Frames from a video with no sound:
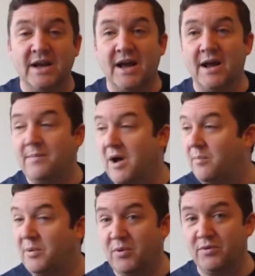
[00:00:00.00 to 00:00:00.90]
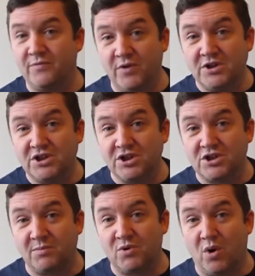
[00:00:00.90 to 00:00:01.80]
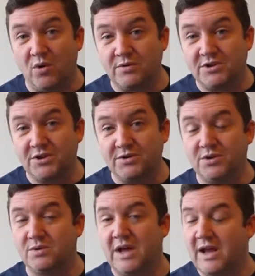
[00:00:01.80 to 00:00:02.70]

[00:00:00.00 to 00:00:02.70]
I'll be putting footage in the top corner as usual.